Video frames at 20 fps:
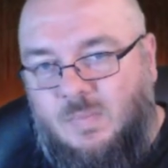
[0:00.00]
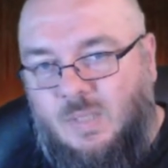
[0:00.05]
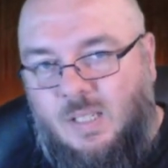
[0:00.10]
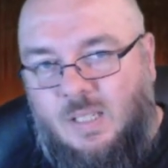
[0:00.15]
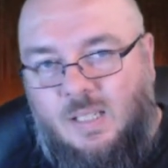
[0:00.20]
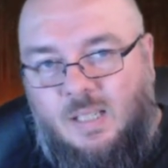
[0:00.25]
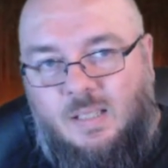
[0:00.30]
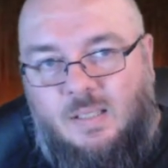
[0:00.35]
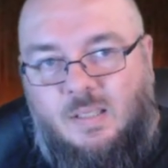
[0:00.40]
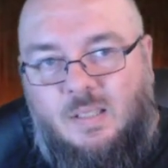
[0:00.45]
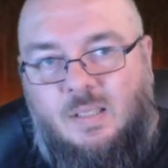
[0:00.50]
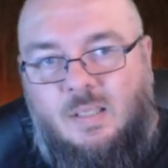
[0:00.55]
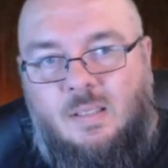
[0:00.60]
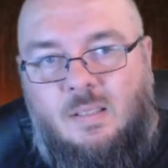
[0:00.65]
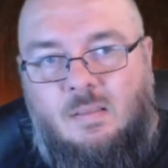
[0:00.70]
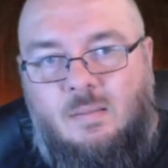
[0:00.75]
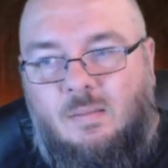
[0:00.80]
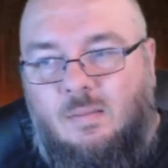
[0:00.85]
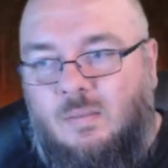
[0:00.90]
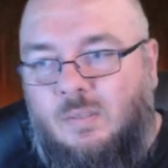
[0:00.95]
"It's
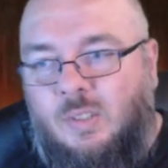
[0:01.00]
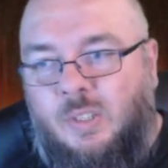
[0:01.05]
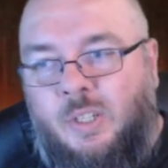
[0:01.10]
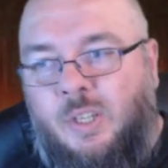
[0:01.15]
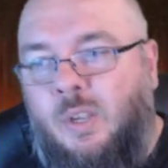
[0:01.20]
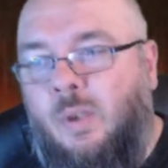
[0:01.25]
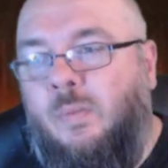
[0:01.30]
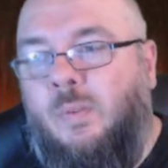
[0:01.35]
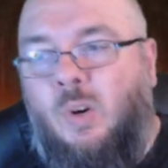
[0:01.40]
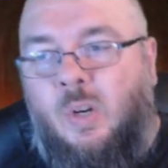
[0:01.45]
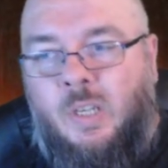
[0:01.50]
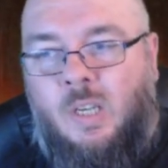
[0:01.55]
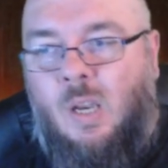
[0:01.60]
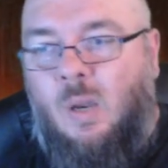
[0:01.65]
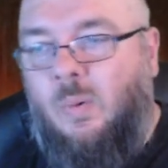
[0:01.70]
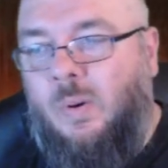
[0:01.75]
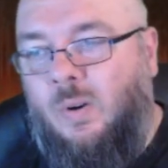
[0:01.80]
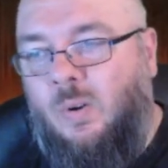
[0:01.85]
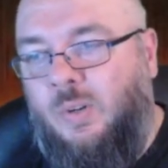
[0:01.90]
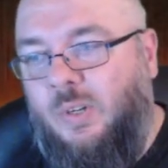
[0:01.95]
you've got to
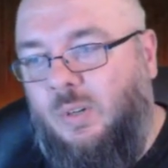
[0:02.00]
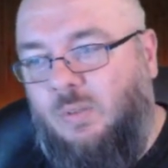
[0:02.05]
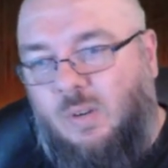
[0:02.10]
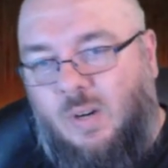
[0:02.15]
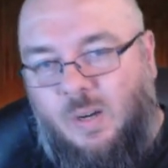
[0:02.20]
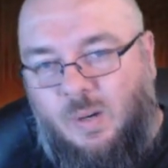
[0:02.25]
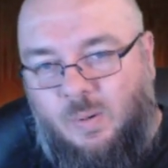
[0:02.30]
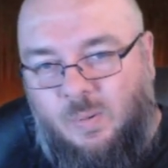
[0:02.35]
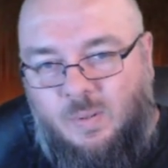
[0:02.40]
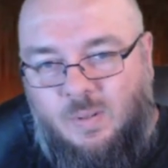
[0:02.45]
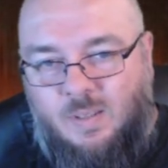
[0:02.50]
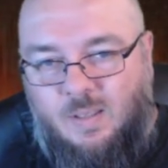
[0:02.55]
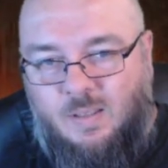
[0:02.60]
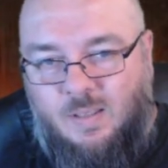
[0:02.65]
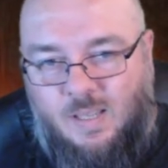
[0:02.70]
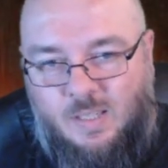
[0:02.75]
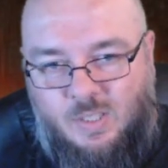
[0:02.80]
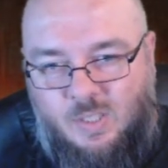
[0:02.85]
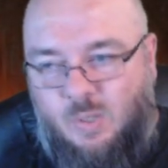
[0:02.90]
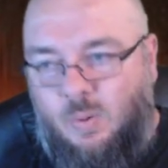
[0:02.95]
go in on your own.
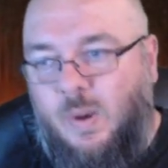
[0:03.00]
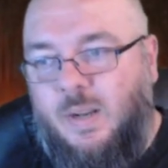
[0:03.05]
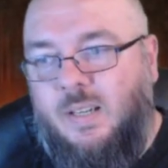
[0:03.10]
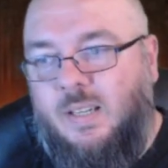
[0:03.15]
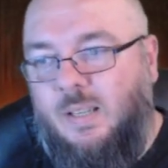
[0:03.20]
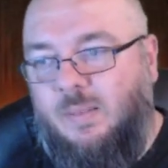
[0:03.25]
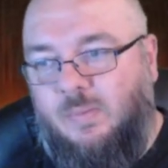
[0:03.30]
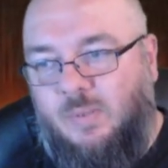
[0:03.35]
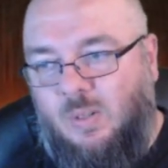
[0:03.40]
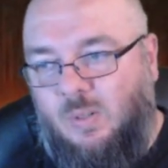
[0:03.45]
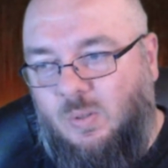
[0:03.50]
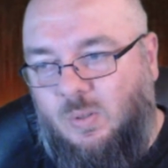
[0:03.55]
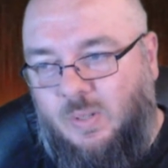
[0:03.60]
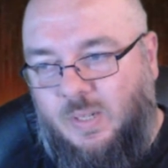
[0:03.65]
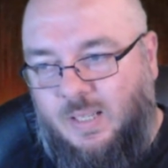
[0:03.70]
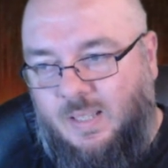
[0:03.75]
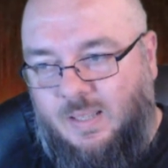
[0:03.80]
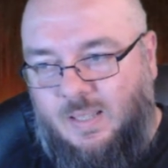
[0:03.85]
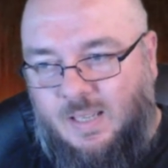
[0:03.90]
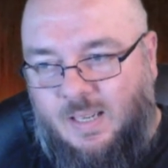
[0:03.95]
There's 20
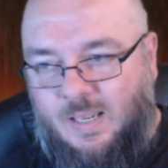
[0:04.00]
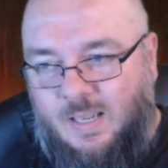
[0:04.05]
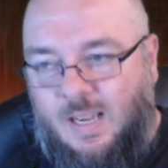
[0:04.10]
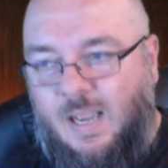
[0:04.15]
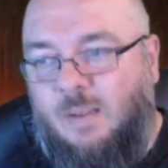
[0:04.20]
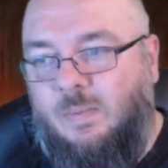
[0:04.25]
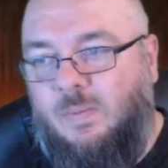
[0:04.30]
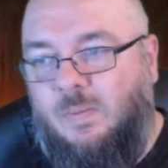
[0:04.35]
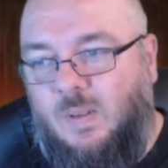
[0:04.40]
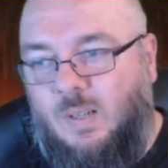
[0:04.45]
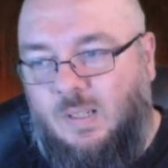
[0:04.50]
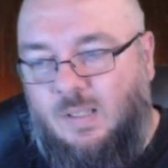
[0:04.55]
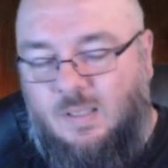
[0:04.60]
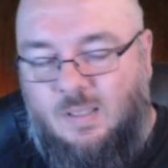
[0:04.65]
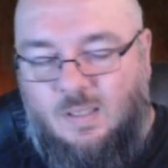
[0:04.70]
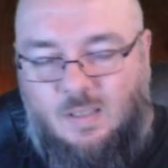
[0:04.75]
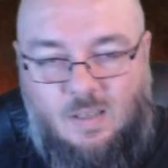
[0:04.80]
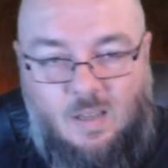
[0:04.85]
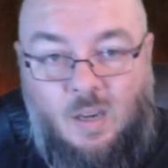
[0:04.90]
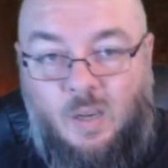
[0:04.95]
Vallorn in there. Have fun."
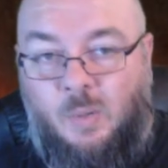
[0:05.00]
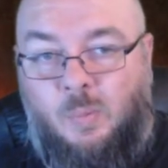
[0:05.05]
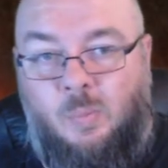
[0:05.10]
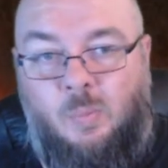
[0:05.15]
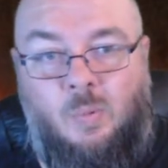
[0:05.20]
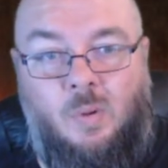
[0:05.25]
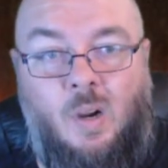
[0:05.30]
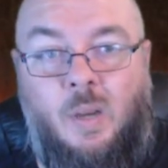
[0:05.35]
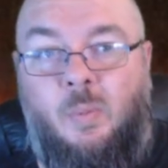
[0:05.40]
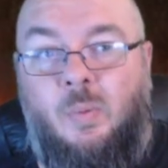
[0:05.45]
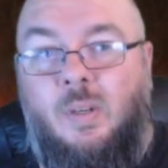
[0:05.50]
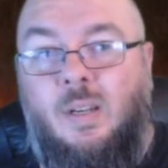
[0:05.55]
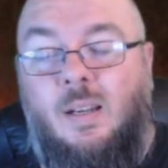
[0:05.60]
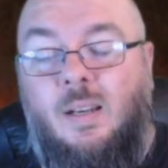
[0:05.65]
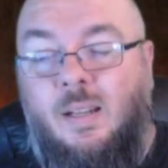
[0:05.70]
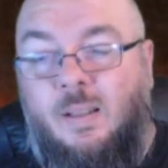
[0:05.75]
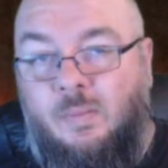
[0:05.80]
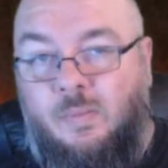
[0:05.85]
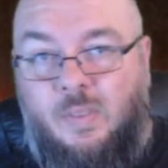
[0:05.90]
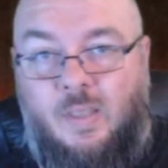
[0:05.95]
I I would
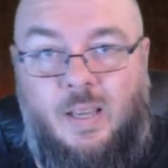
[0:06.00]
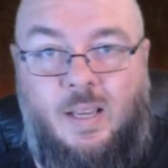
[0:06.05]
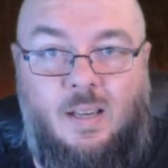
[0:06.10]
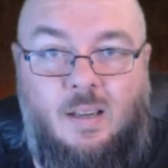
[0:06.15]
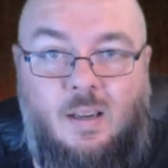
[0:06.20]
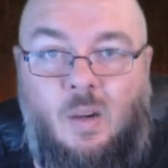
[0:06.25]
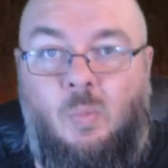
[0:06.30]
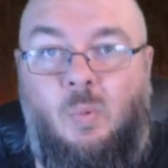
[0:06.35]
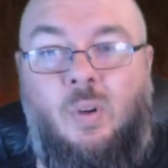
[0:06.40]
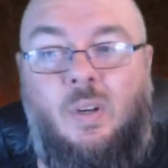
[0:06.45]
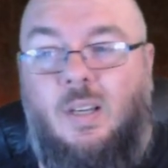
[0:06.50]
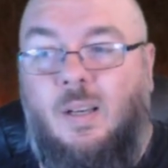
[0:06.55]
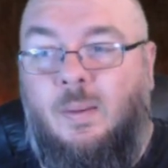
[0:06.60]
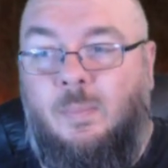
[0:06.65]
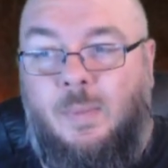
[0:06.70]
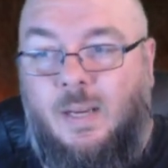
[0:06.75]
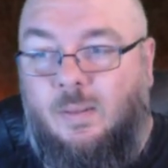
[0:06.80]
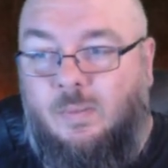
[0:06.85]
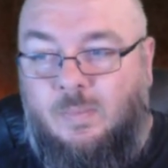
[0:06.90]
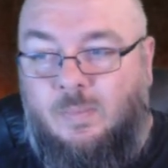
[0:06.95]
live there. I wouldn't come
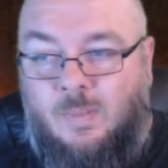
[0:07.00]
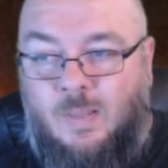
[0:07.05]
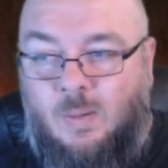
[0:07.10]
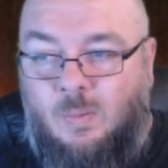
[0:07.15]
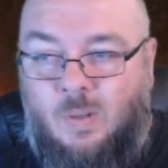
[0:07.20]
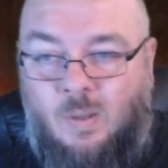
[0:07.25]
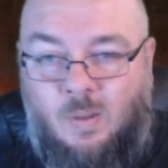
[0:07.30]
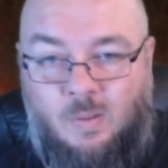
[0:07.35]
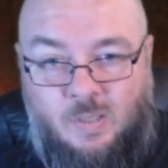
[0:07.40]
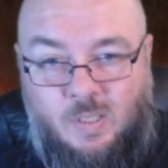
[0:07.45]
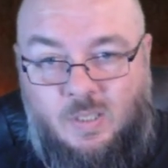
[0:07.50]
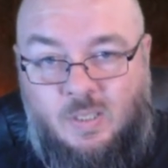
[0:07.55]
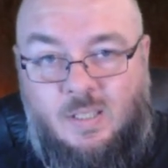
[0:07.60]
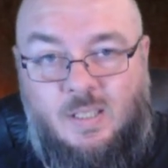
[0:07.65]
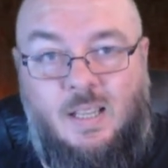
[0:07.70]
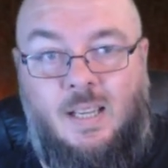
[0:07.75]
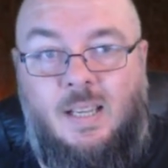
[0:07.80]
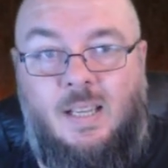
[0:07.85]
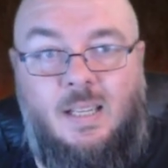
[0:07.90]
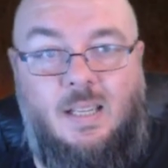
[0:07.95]
back from that one. I'd just
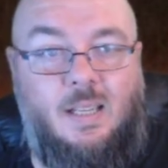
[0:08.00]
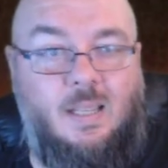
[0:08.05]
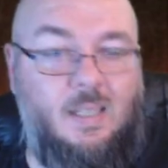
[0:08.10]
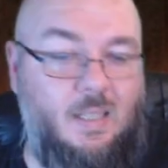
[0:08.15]
stay.